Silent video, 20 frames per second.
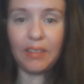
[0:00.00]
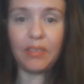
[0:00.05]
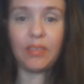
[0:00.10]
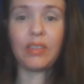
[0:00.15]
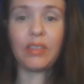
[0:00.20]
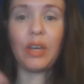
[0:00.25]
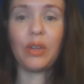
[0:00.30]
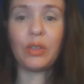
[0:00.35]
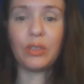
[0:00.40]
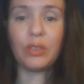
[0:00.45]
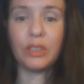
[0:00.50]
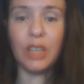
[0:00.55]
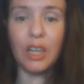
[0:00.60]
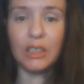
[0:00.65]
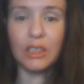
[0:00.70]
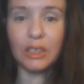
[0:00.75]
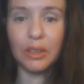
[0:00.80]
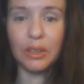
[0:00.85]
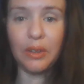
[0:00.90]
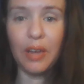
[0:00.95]
those
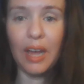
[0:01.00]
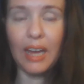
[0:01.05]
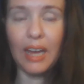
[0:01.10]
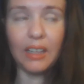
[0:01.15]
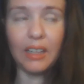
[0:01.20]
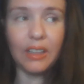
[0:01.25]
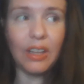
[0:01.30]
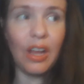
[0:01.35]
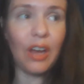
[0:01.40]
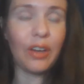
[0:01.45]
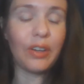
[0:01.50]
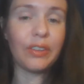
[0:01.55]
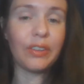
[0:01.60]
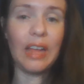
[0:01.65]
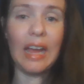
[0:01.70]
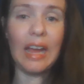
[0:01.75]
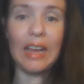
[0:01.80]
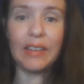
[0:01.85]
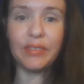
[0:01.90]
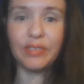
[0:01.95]
also had a longer
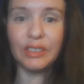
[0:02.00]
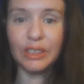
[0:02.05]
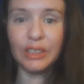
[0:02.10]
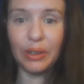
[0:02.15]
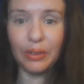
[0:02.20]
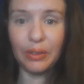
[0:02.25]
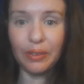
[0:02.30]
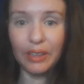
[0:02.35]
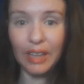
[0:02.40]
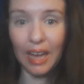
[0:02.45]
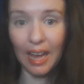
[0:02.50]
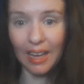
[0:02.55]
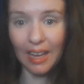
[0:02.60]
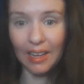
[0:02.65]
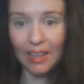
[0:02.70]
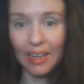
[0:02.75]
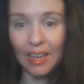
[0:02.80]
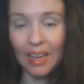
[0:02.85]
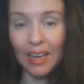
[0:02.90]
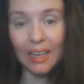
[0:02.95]
life. So yeah,
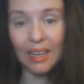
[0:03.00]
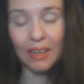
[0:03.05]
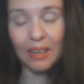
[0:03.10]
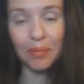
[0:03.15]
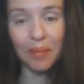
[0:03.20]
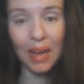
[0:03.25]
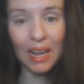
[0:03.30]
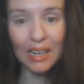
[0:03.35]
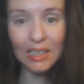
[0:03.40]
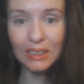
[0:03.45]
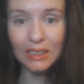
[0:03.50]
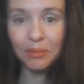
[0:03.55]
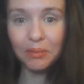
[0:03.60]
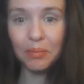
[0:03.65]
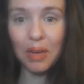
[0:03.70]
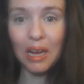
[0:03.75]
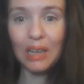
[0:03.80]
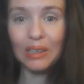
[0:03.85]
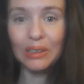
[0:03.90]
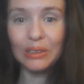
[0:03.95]
in mice
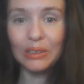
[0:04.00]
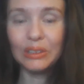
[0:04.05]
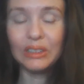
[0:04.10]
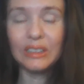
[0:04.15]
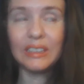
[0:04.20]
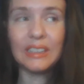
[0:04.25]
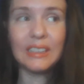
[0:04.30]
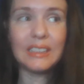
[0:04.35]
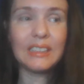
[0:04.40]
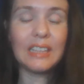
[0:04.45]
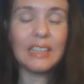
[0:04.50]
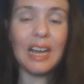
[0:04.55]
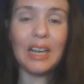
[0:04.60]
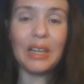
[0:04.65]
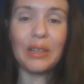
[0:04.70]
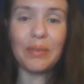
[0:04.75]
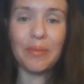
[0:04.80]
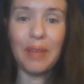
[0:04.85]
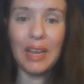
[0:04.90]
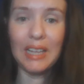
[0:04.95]
models, this
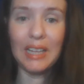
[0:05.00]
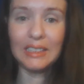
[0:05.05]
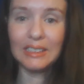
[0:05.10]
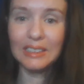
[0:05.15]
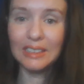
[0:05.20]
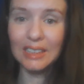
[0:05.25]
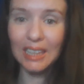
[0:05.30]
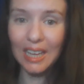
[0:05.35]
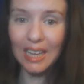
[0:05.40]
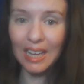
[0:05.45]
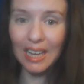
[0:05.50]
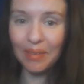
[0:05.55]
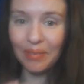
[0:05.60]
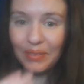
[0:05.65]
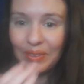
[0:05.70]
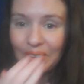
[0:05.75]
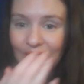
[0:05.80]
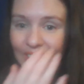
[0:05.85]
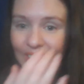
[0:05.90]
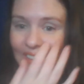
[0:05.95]
Akkermansia
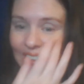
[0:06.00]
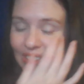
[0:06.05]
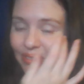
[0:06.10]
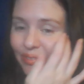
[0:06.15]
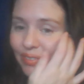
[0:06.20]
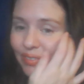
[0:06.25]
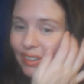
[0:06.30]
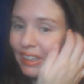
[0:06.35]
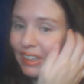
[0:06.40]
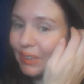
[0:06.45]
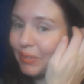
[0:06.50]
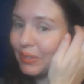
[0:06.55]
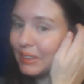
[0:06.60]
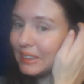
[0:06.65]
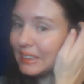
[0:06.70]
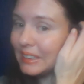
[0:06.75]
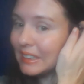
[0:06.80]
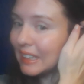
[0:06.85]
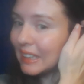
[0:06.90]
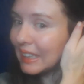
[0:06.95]
municipilia was
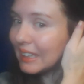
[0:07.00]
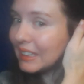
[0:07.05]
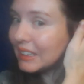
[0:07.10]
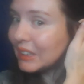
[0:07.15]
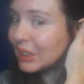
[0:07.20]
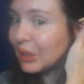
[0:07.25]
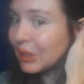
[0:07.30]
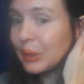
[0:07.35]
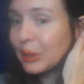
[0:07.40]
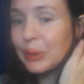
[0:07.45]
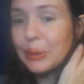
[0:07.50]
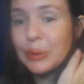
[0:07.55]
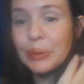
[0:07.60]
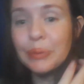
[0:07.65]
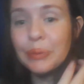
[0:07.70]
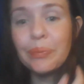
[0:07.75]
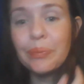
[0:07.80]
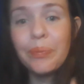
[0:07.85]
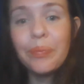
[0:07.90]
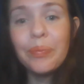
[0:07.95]
linked to
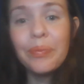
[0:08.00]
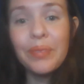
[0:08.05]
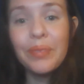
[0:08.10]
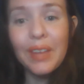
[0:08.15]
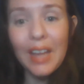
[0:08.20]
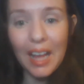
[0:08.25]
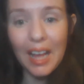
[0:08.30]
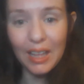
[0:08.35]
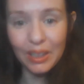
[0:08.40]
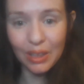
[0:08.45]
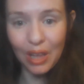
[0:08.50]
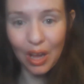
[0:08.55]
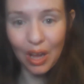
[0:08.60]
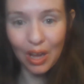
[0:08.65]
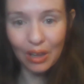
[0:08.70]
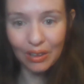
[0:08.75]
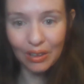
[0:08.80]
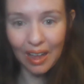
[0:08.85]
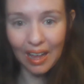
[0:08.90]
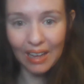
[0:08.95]
a
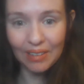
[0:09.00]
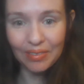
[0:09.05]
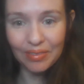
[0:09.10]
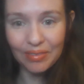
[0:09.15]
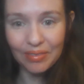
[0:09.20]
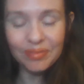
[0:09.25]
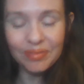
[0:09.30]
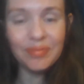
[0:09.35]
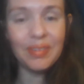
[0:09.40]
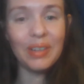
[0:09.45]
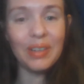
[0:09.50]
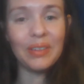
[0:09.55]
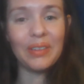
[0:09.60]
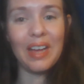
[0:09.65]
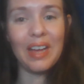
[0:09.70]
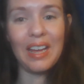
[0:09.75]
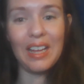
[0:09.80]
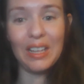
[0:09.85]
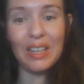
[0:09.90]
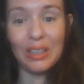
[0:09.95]
long life,
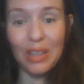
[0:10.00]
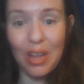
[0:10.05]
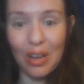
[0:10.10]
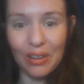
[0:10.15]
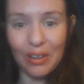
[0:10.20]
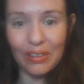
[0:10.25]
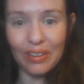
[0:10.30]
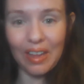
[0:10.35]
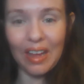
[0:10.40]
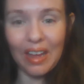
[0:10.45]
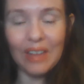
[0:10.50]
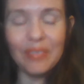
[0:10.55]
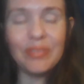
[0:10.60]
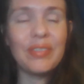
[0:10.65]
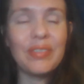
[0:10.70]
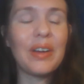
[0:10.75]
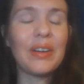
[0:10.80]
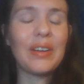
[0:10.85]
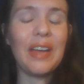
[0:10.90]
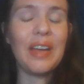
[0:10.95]
okay, a longer life,
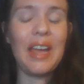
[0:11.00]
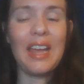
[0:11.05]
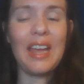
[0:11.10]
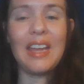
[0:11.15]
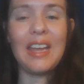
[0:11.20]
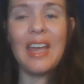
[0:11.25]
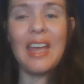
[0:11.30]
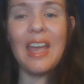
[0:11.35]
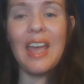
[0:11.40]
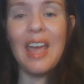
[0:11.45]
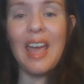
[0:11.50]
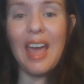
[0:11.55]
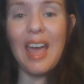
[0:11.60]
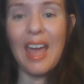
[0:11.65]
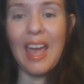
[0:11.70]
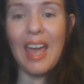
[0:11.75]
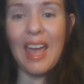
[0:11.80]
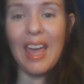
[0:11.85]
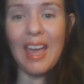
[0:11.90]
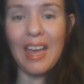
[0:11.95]
okay?
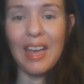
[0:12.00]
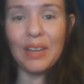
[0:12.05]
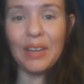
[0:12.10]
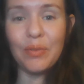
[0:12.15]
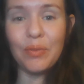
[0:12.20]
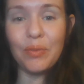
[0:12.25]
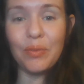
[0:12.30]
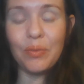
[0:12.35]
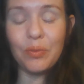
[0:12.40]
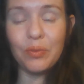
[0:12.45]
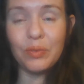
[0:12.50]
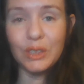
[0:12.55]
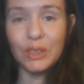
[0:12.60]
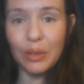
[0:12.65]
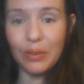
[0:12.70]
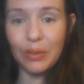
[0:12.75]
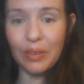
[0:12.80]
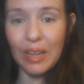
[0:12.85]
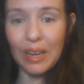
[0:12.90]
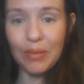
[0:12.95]
And
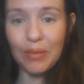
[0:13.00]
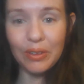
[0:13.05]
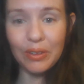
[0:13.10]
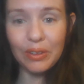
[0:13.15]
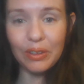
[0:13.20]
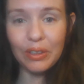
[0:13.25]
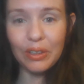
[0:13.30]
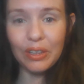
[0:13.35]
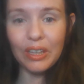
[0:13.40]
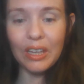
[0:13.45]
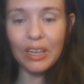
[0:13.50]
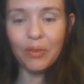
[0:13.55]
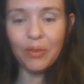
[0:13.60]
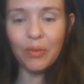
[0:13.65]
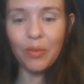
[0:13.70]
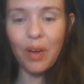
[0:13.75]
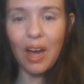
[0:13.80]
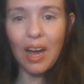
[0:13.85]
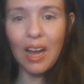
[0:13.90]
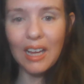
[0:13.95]
so they were looking,
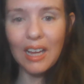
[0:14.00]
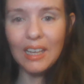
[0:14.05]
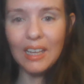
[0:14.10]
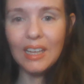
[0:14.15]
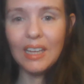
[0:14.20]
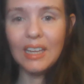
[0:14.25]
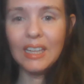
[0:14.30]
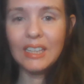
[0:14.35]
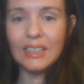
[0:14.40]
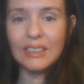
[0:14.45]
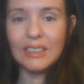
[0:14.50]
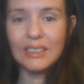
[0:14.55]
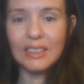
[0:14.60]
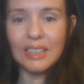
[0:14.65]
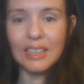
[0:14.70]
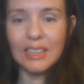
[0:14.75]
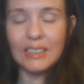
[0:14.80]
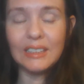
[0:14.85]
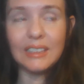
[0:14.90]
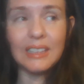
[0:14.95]
why is
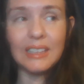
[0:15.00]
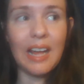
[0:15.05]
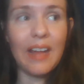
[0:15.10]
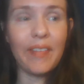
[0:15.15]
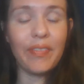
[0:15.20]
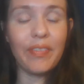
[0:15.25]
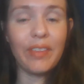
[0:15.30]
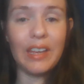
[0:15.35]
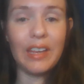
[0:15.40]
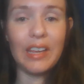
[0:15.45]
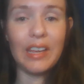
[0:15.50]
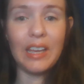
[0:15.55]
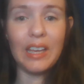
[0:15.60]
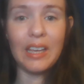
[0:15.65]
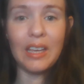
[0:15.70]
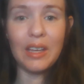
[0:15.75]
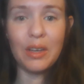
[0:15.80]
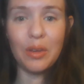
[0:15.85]
this that the